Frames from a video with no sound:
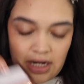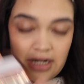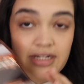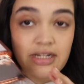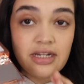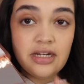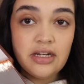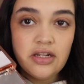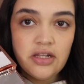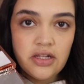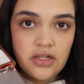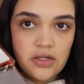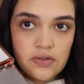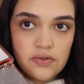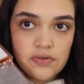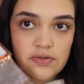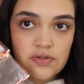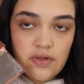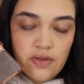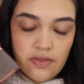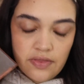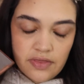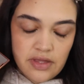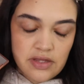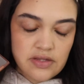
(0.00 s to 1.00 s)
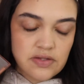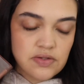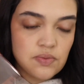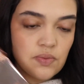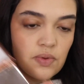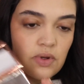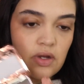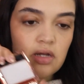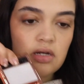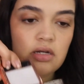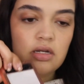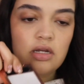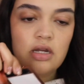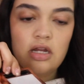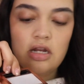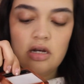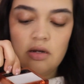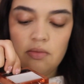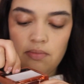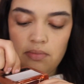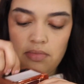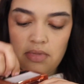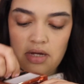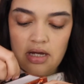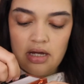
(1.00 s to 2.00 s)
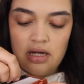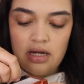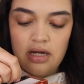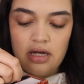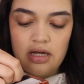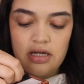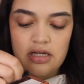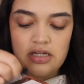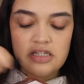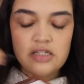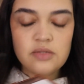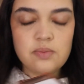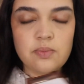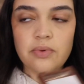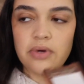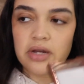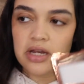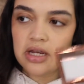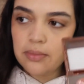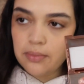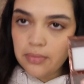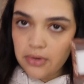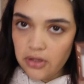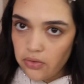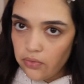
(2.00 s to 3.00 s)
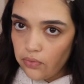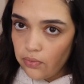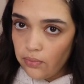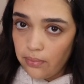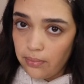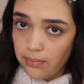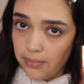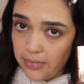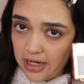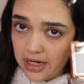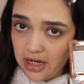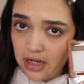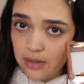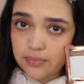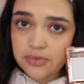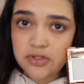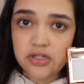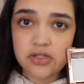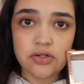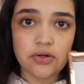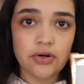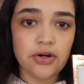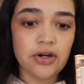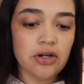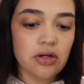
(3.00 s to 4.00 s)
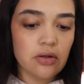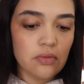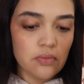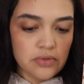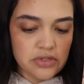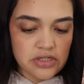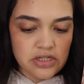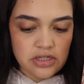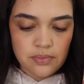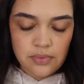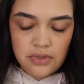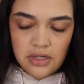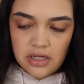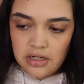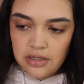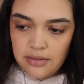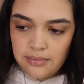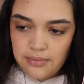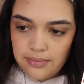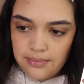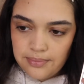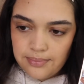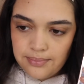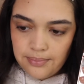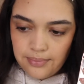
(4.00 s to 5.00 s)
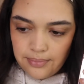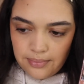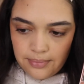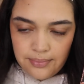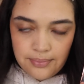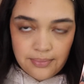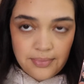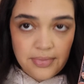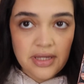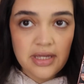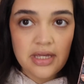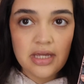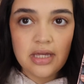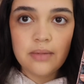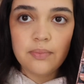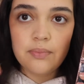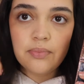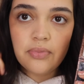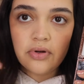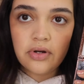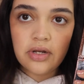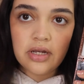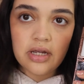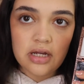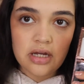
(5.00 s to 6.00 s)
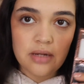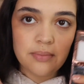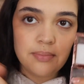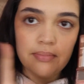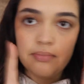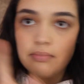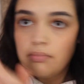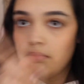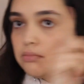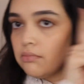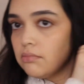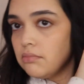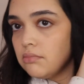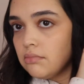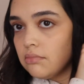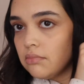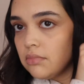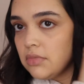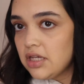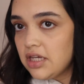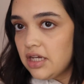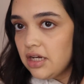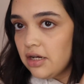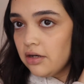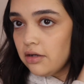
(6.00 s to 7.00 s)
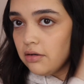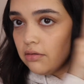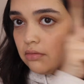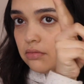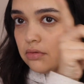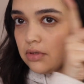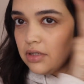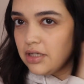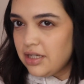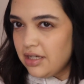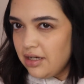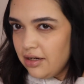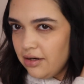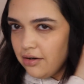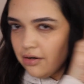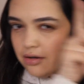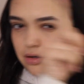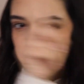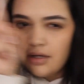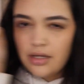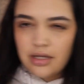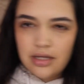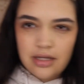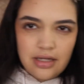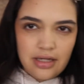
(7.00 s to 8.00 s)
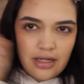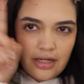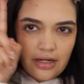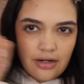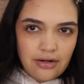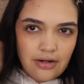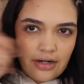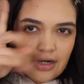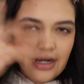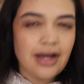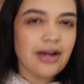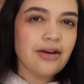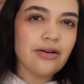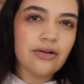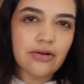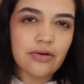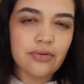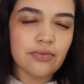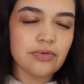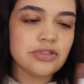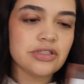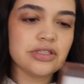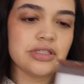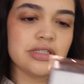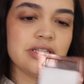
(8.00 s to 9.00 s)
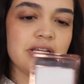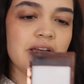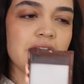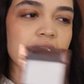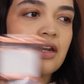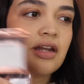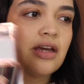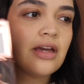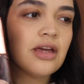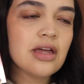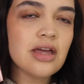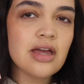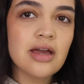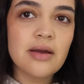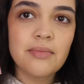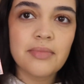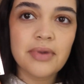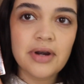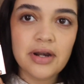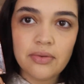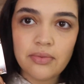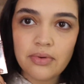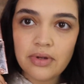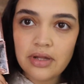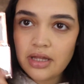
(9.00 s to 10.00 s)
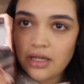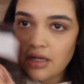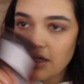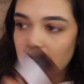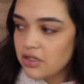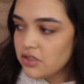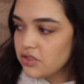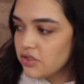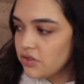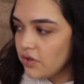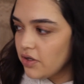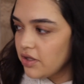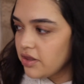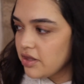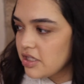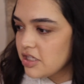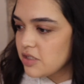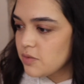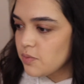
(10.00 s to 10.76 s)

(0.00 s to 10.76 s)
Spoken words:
did use this one in my Spring Blue makeup tutorial, which I'm gonna be putting up here. I don't know which side. But I really enjoyed this